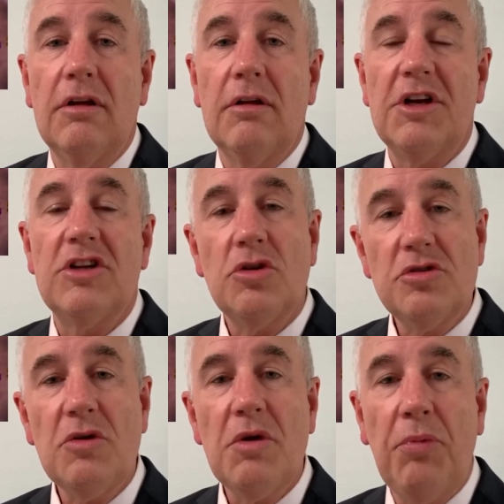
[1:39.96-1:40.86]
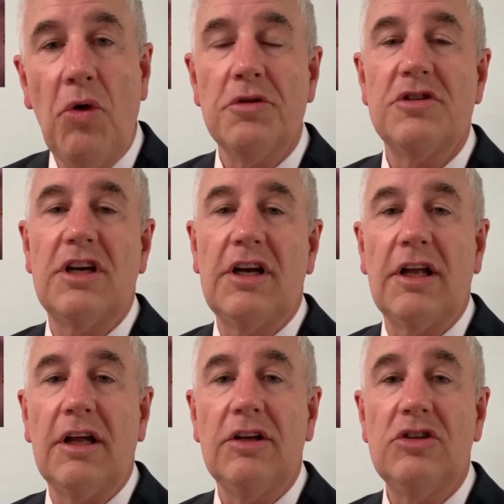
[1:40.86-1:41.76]
But it's also important
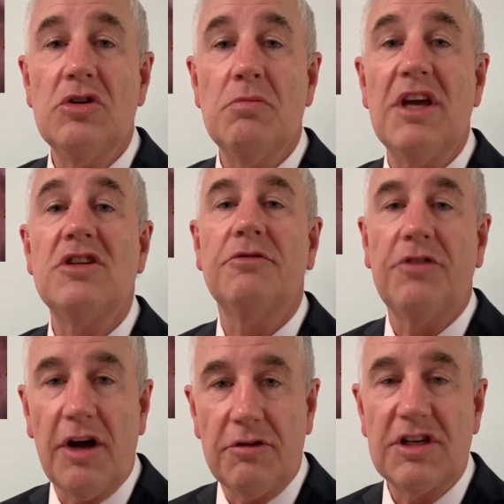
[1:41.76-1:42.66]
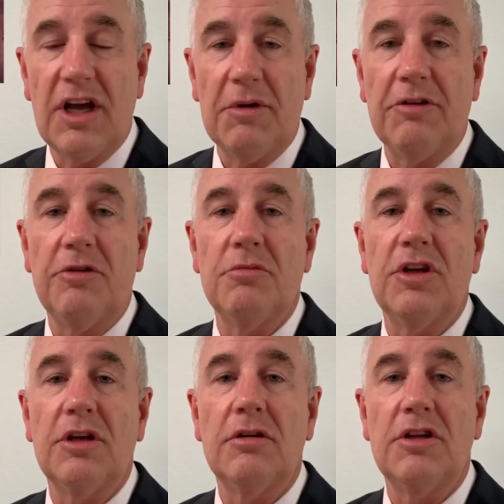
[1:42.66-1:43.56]
to measure virus coming from
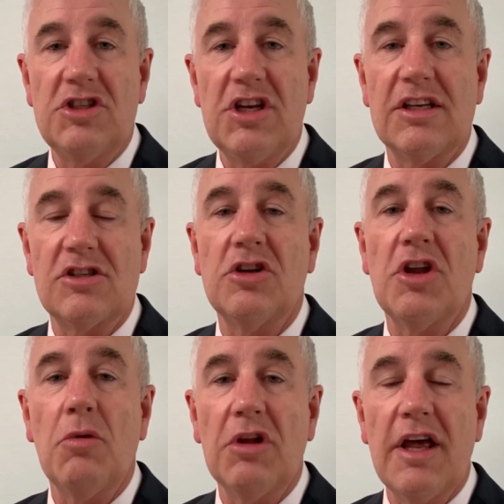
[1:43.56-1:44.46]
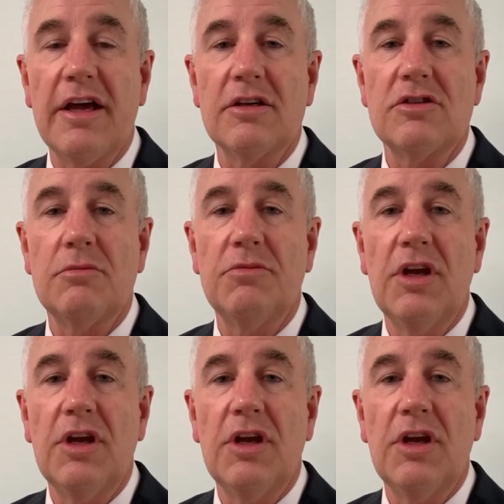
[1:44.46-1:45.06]
the chest, the lower lungs.